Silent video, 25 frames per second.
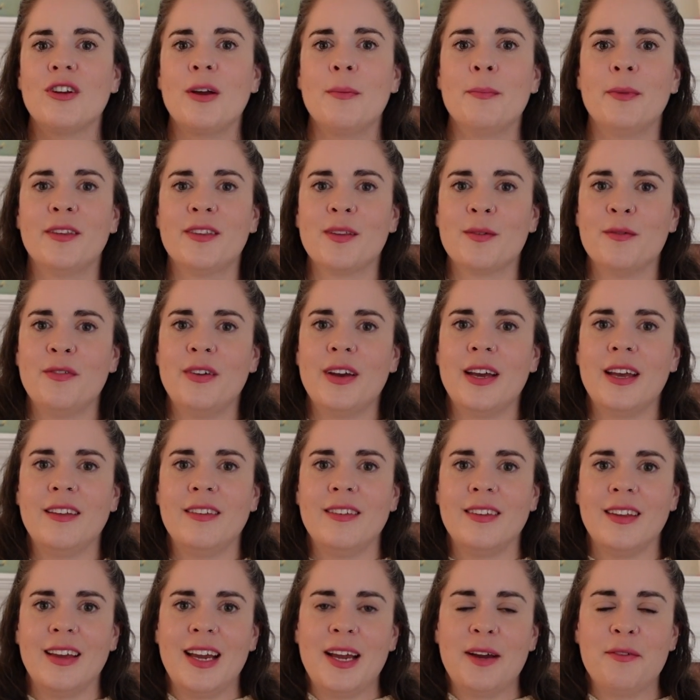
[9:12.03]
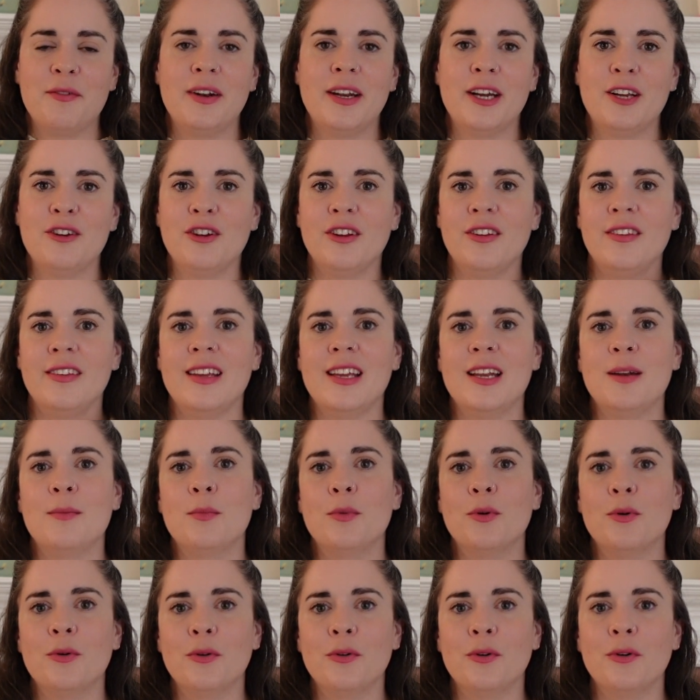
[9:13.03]
I must confess I haven't actually seen
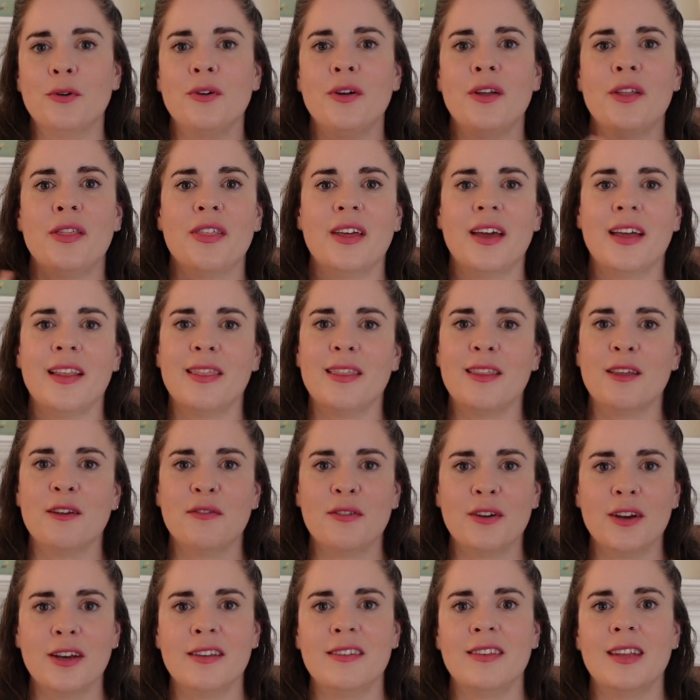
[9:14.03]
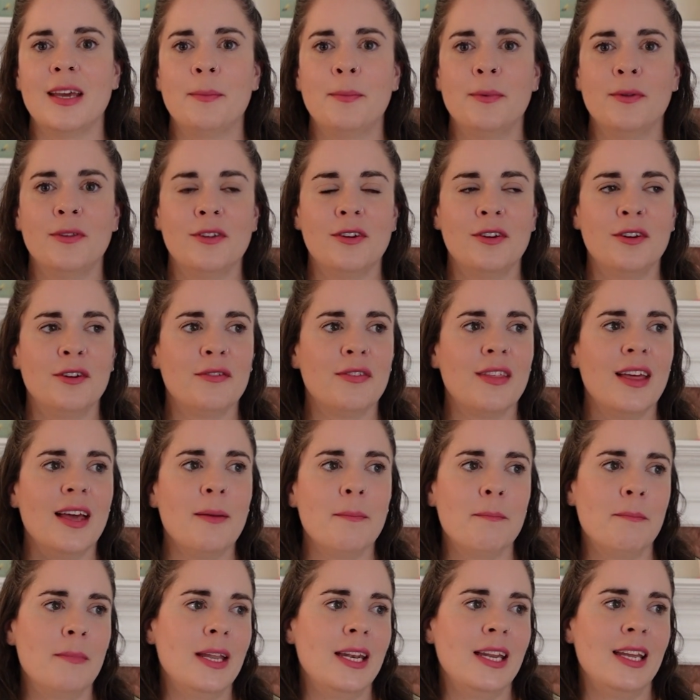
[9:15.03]
more than the first episode of
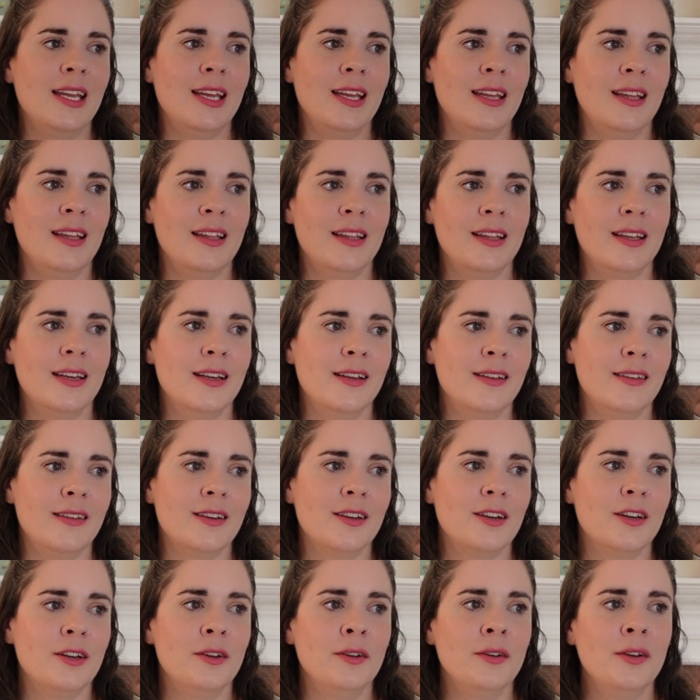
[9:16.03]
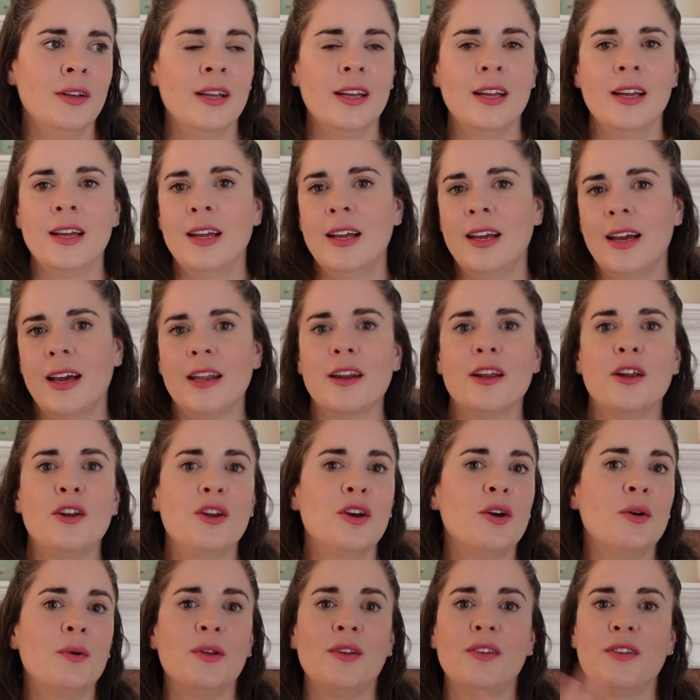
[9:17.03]
that many years ago. And I
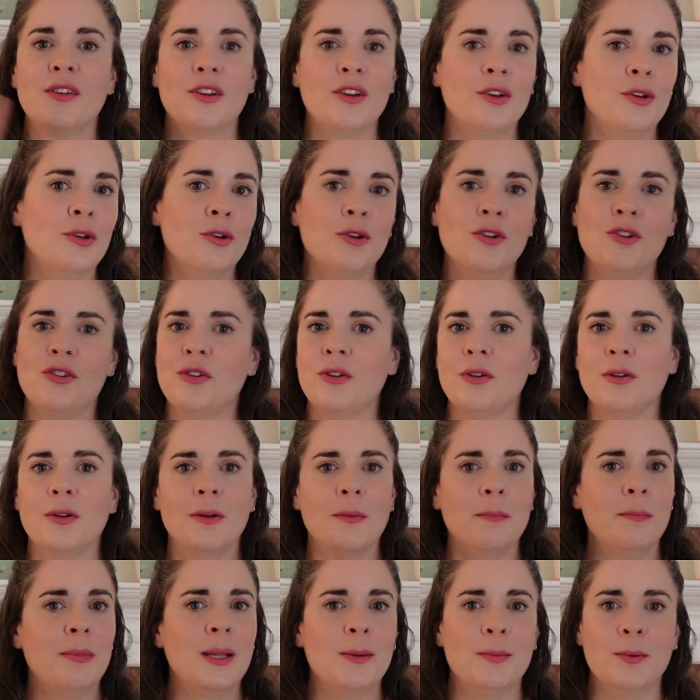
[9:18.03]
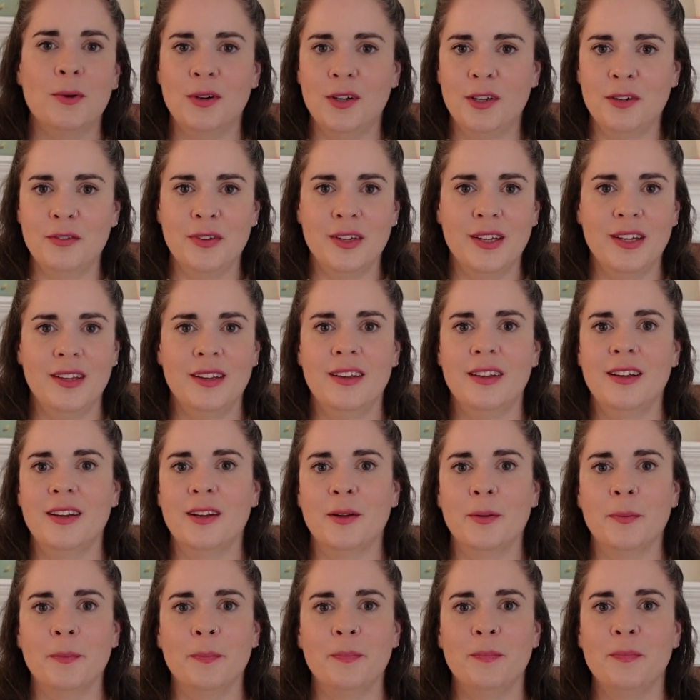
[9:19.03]
know it's huge and people love it.
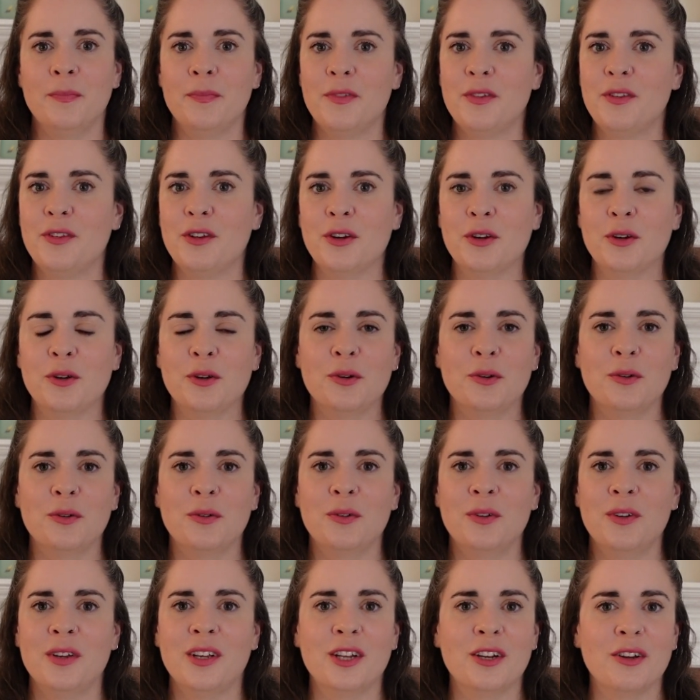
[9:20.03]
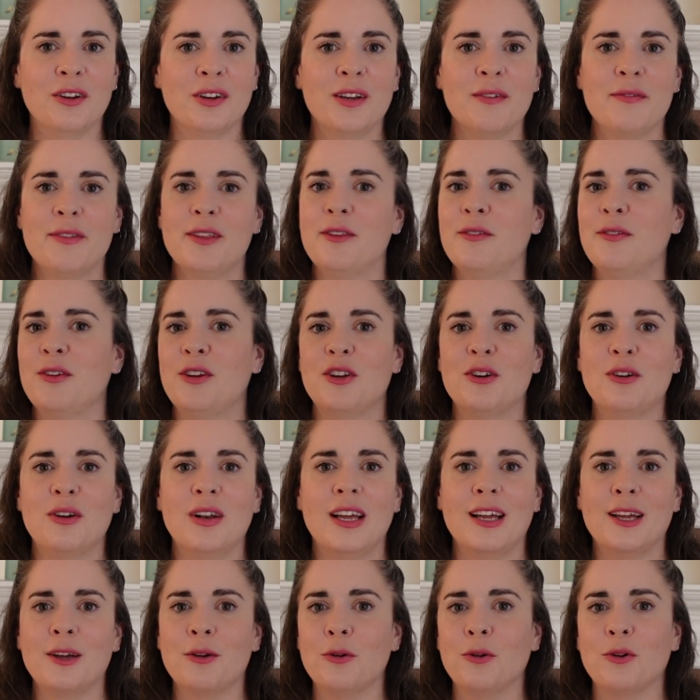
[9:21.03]
So, you know, give this video a
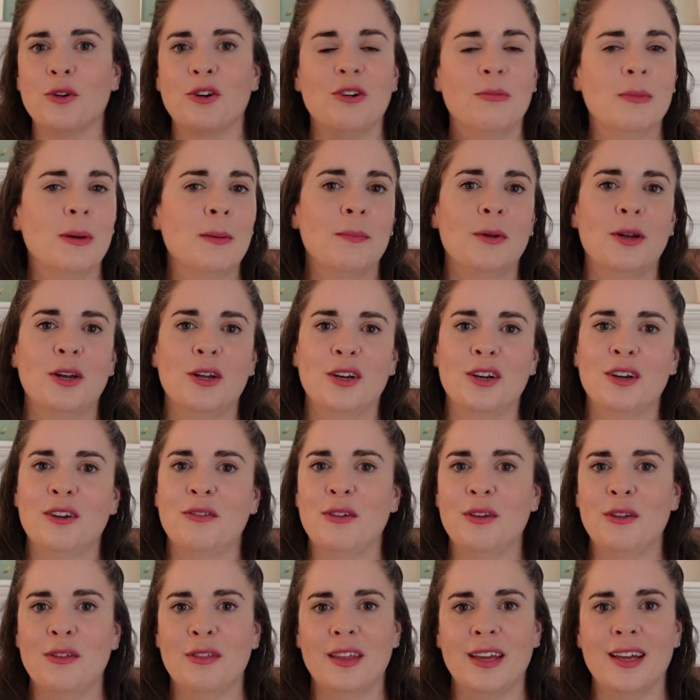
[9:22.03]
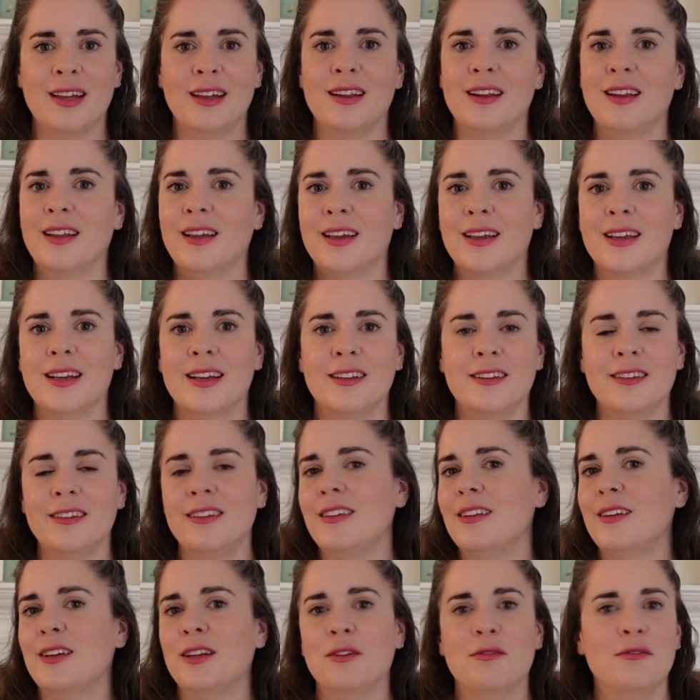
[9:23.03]
like or comment below if you think like
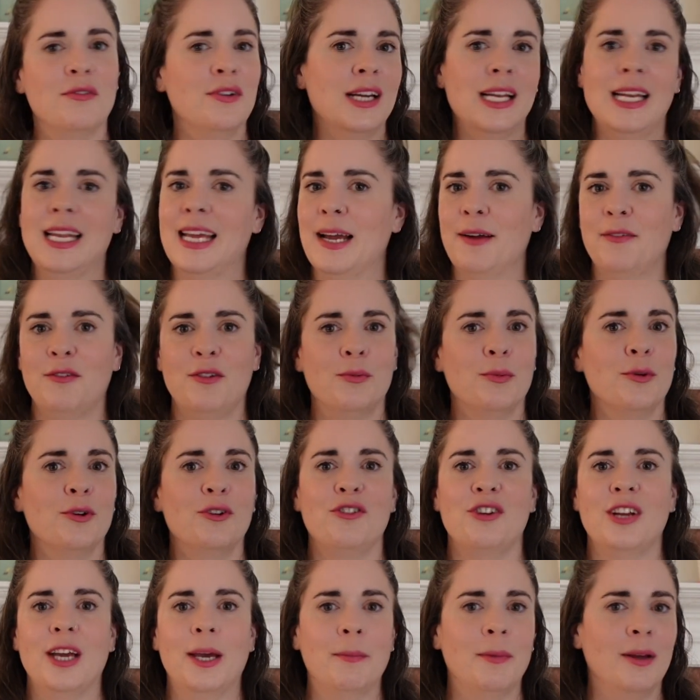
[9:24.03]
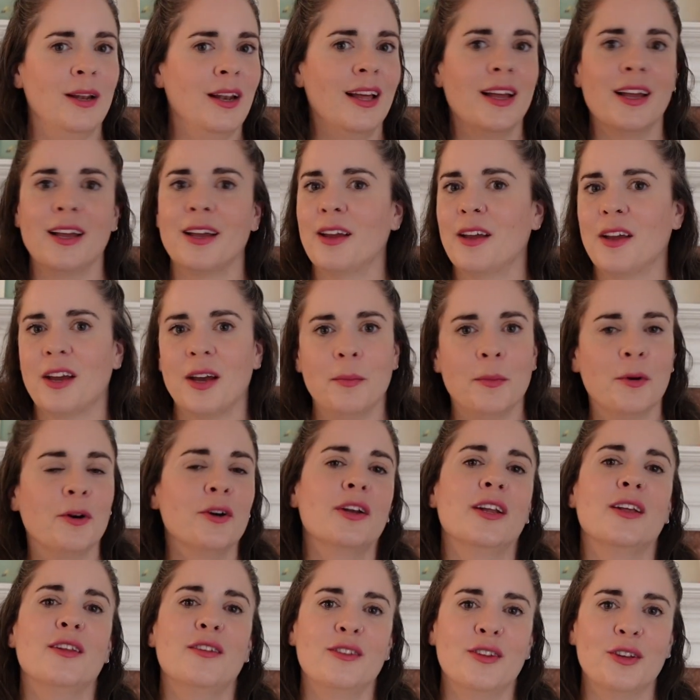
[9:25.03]
you really have to watch Emma, like, come
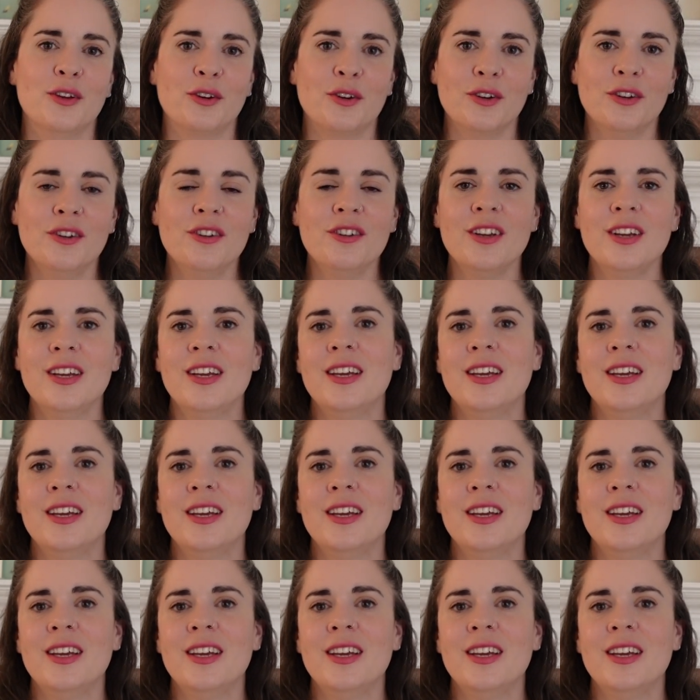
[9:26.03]
on, it's so good.